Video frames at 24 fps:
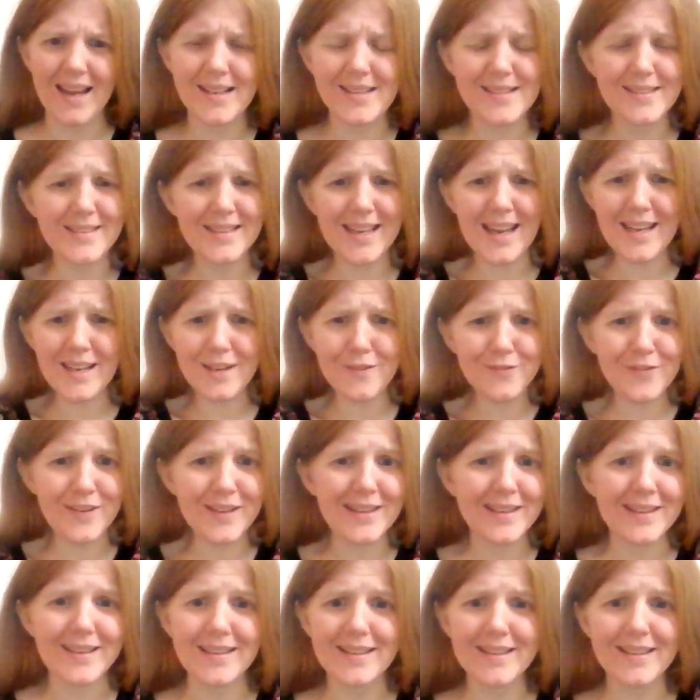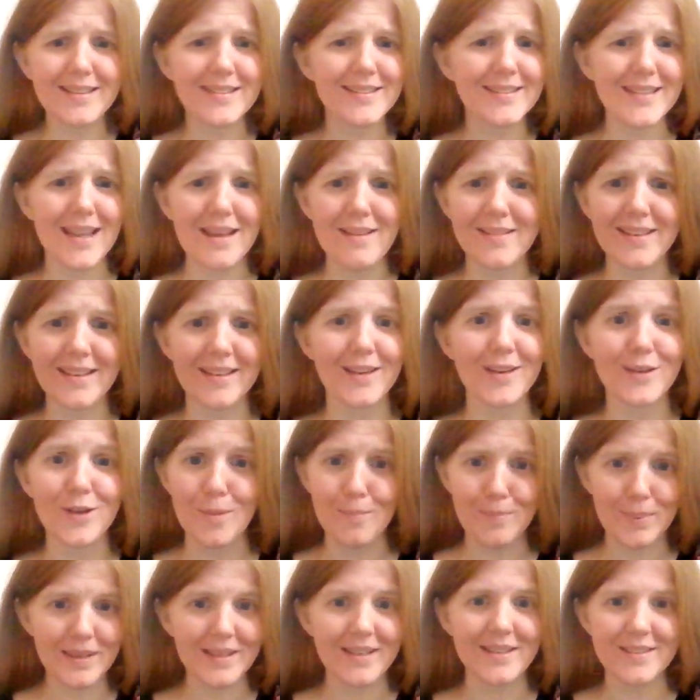It's kind of like, it sounds like a
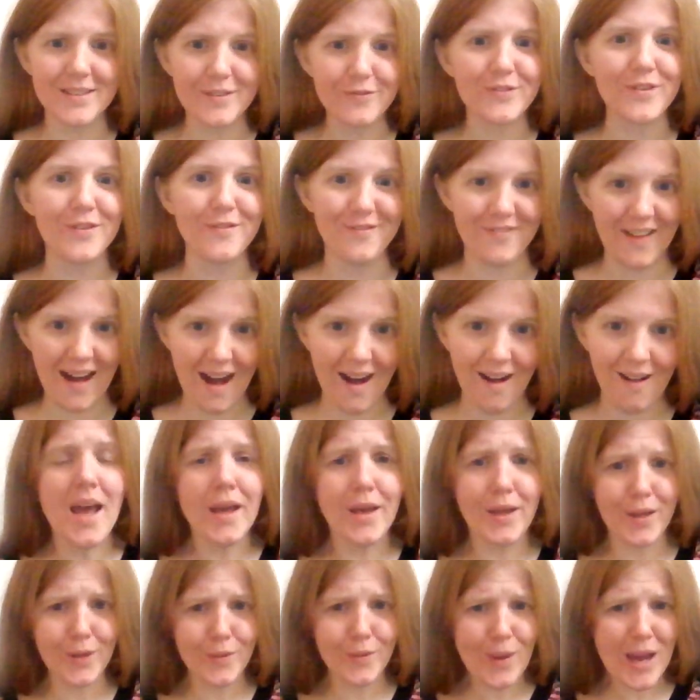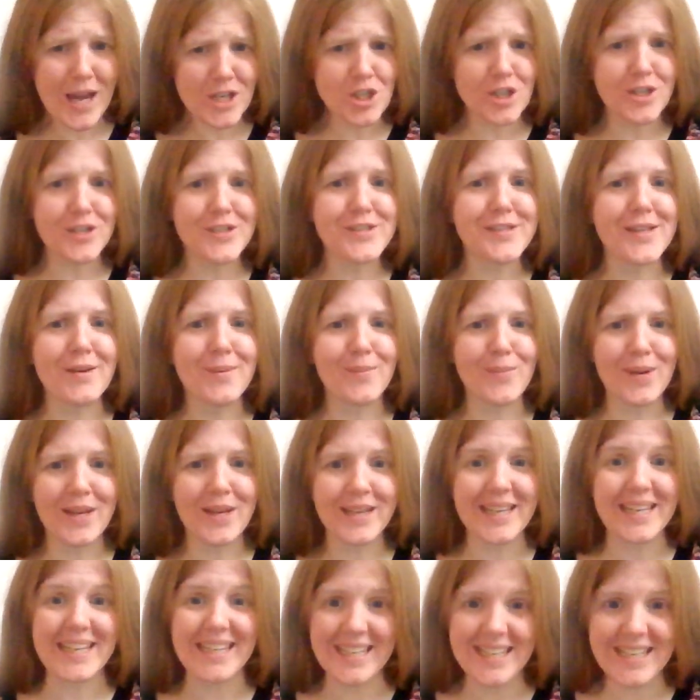completely different vowel. It actually sounded more
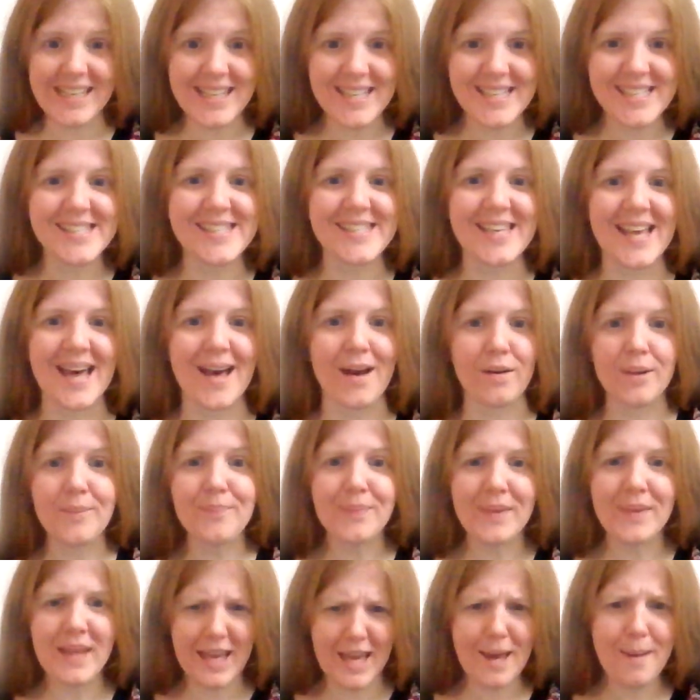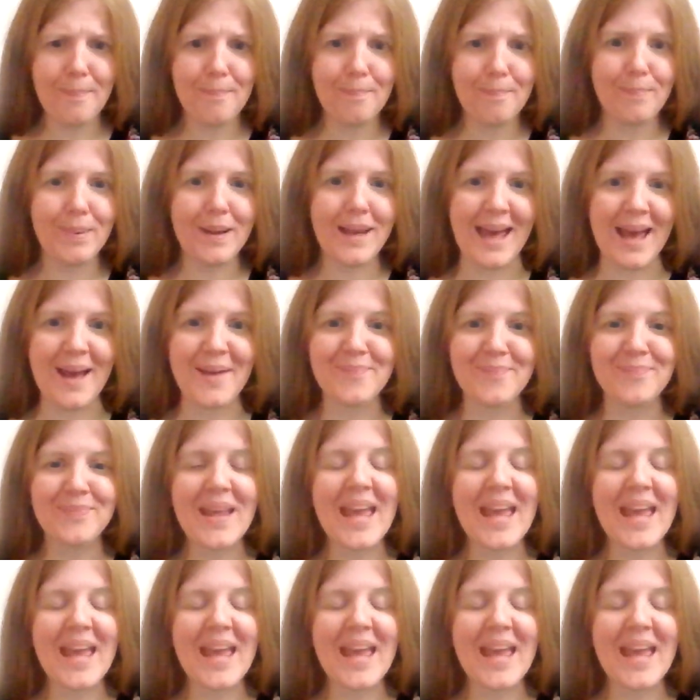like an E sound, äpple.